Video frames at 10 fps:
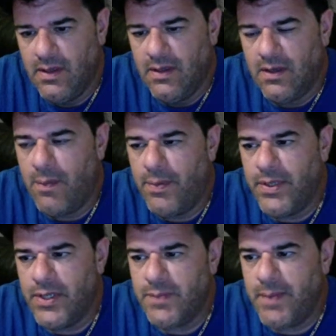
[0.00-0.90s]
couple
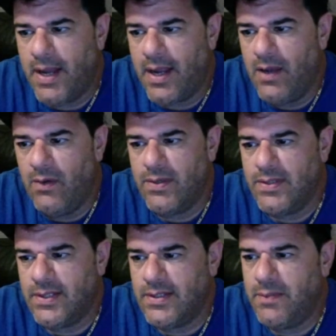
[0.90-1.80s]
years back, I lost
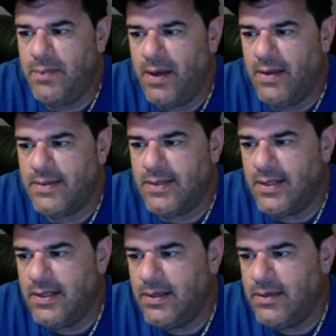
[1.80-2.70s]
60 pounds in a
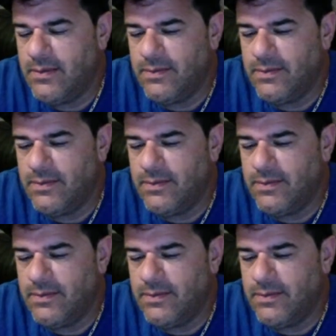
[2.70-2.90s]
year.